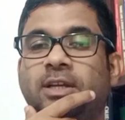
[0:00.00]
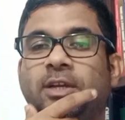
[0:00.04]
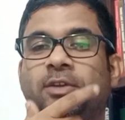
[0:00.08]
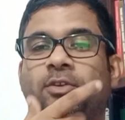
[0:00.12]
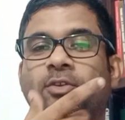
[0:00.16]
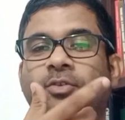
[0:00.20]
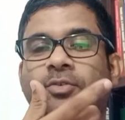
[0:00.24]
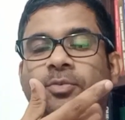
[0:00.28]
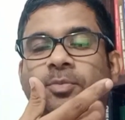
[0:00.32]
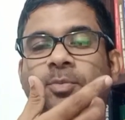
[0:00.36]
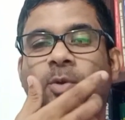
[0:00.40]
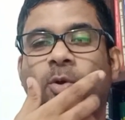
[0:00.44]

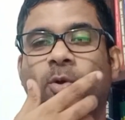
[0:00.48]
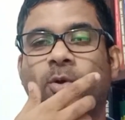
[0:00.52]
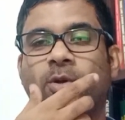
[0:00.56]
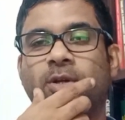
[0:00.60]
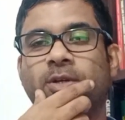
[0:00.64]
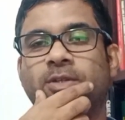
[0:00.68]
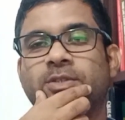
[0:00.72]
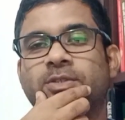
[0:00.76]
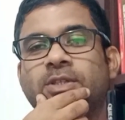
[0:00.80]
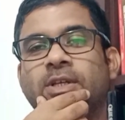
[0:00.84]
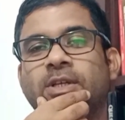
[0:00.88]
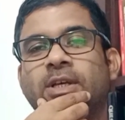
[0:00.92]
kind of
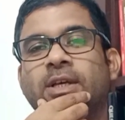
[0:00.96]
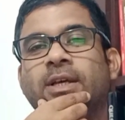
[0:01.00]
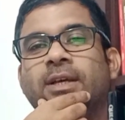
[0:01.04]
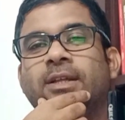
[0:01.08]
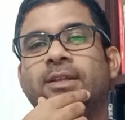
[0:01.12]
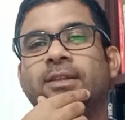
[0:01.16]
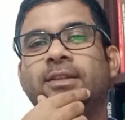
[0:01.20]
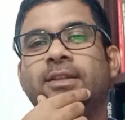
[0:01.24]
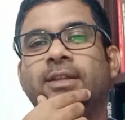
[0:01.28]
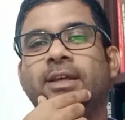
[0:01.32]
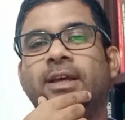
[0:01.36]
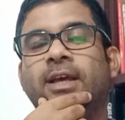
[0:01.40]
brokers,
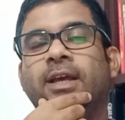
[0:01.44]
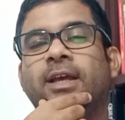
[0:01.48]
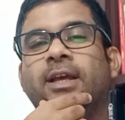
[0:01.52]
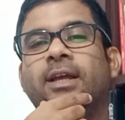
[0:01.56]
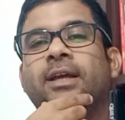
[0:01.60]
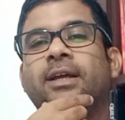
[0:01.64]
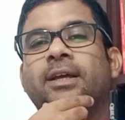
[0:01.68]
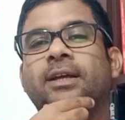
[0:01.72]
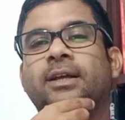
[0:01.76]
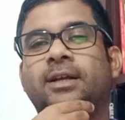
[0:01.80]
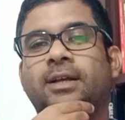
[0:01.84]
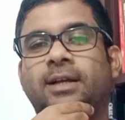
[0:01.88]

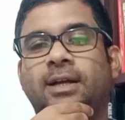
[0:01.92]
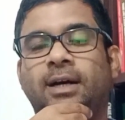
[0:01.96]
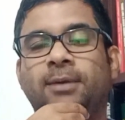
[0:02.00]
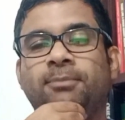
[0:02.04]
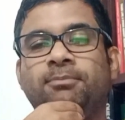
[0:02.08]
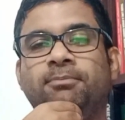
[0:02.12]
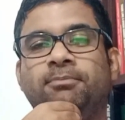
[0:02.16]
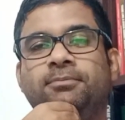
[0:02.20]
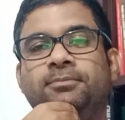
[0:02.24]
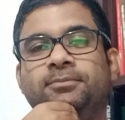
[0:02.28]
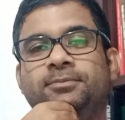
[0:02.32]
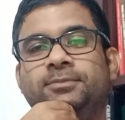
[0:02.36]
they
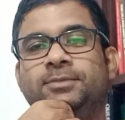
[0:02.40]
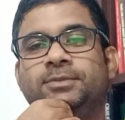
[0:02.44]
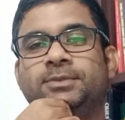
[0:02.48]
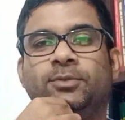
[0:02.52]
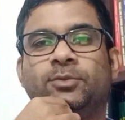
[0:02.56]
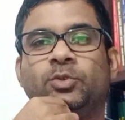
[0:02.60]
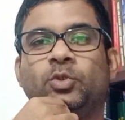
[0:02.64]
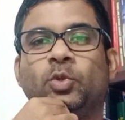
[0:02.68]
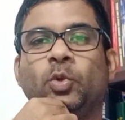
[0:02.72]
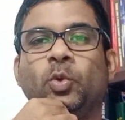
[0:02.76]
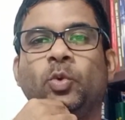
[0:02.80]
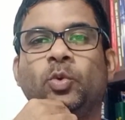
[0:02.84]
come
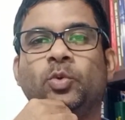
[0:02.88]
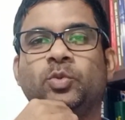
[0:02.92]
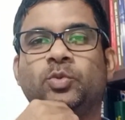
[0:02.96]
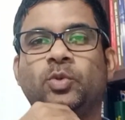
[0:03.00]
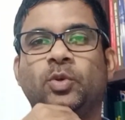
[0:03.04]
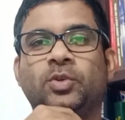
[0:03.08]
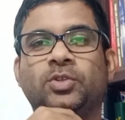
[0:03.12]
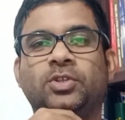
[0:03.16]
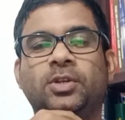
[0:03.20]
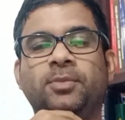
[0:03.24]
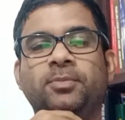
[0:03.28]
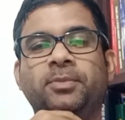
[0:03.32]
through
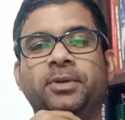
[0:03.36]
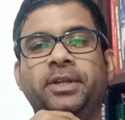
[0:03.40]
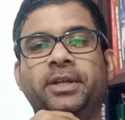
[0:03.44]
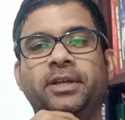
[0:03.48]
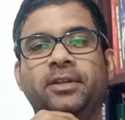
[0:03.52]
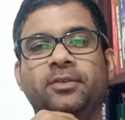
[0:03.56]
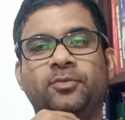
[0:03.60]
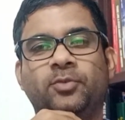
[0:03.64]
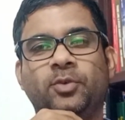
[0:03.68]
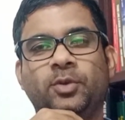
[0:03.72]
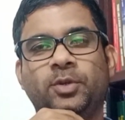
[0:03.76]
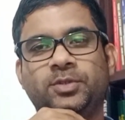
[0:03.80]
social
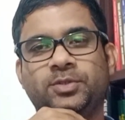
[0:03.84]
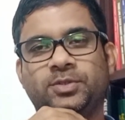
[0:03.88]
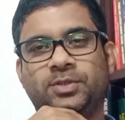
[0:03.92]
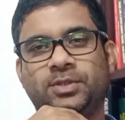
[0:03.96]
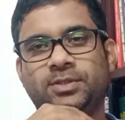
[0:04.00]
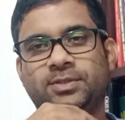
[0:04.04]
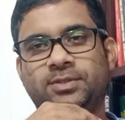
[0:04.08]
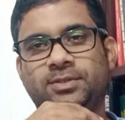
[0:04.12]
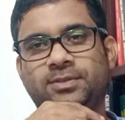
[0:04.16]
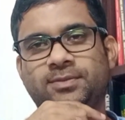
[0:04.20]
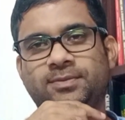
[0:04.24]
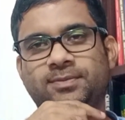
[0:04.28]
media
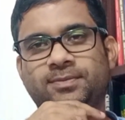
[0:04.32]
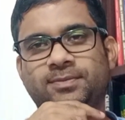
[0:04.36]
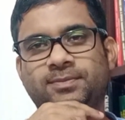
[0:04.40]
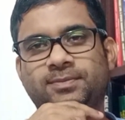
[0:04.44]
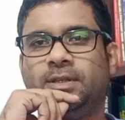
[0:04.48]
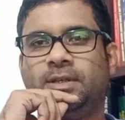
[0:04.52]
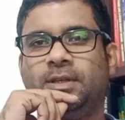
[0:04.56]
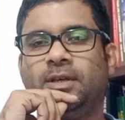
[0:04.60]
influencers.